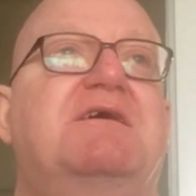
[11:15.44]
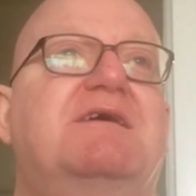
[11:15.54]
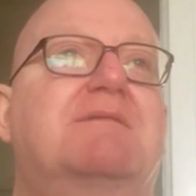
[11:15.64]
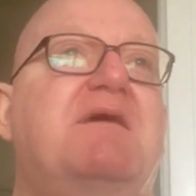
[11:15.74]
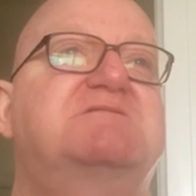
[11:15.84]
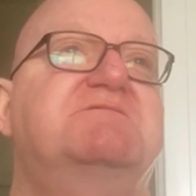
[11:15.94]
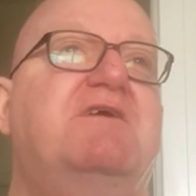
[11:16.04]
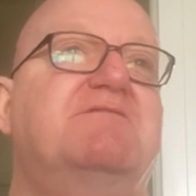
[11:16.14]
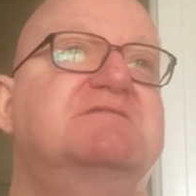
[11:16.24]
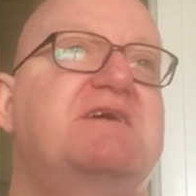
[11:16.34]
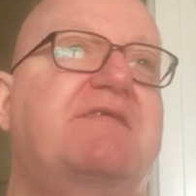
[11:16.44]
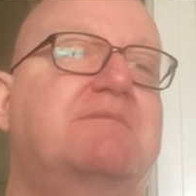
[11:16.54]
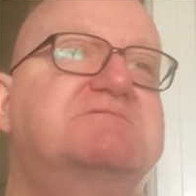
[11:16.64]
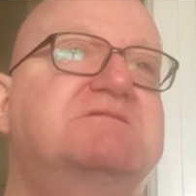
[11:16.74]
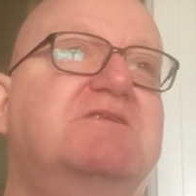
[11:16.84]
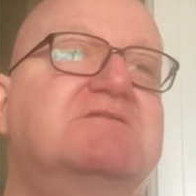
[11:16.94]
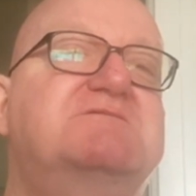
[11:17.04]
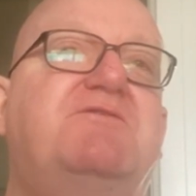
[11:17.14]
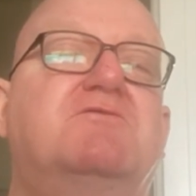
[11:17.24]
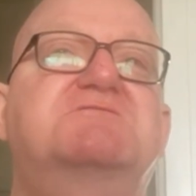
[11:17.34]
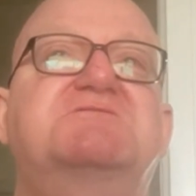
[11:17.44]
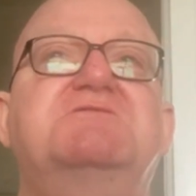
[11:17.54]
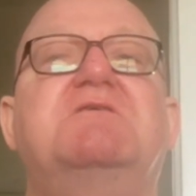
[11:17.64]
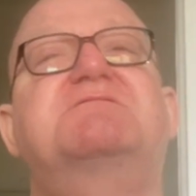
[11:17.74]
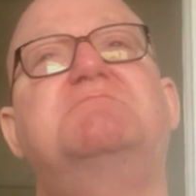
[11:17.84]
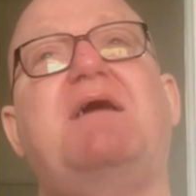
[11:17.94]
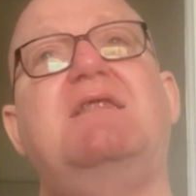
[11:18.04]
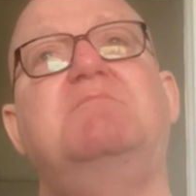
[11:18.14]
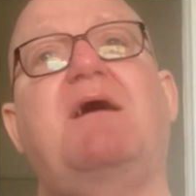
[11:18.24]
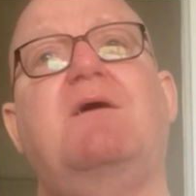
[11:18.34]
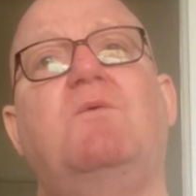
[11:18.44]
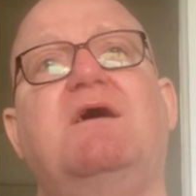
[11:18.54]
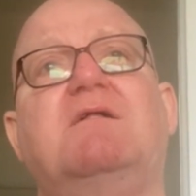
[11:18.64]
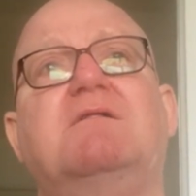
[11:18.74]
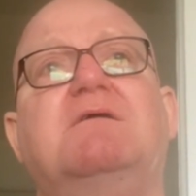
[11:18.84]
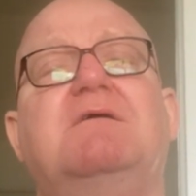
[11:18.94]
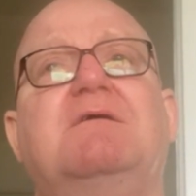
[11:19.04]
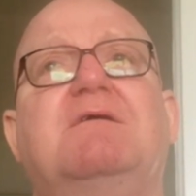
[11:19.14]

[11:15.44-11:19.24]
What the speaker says: in a match involving Southampton, lost 4-2 after battling back well